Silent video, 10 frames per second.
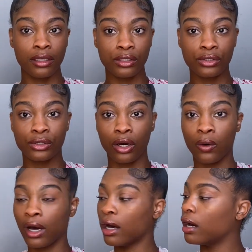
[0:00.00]
So
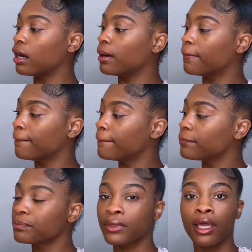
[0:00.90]

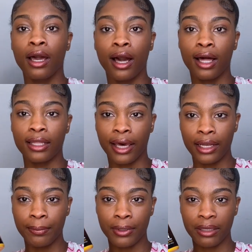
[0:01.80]
a lot
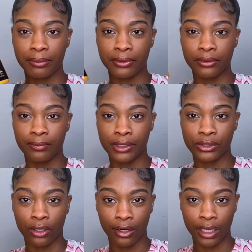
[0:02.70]
of people have been
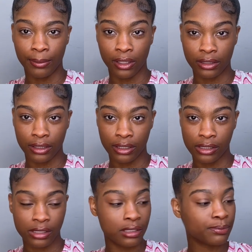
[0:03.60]
talking about
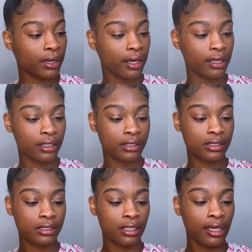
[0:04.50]
these
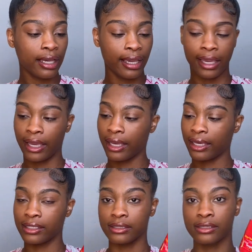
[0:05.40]
products,
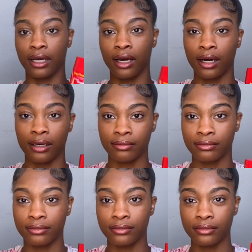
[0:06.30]
and
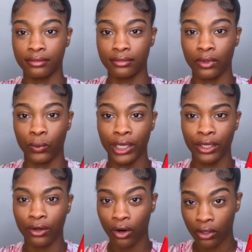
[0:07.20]
we
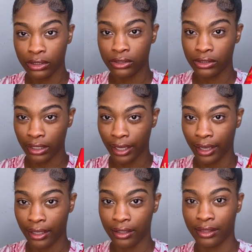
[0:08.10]
can all
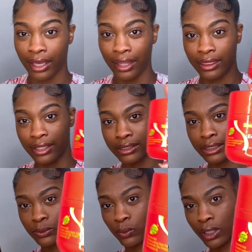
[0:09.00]
say that
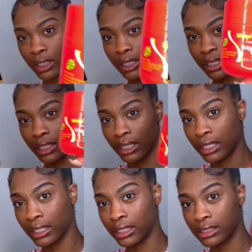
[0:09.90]
this one
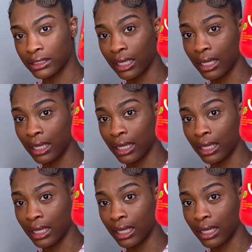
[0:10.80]
is